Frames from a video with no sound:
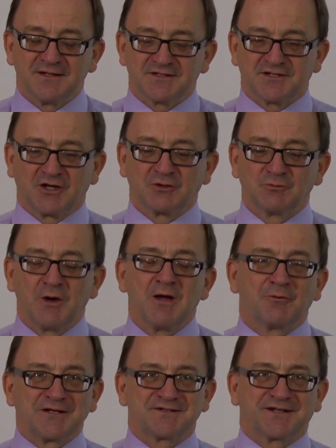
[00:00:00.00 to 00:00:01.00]
So
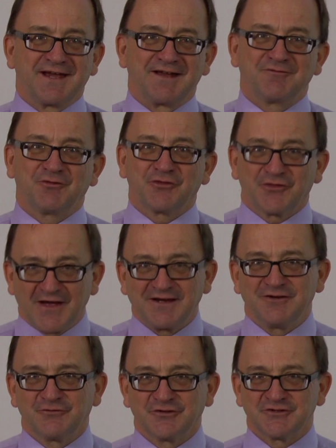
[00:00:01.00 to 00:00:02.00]
once again,
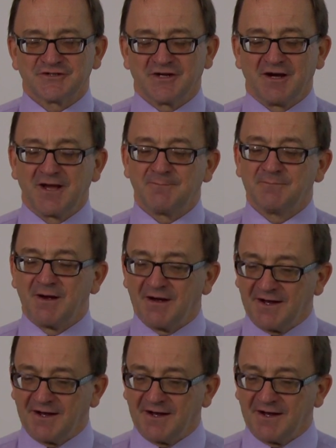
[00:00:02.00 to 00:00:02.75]
thank you for your time.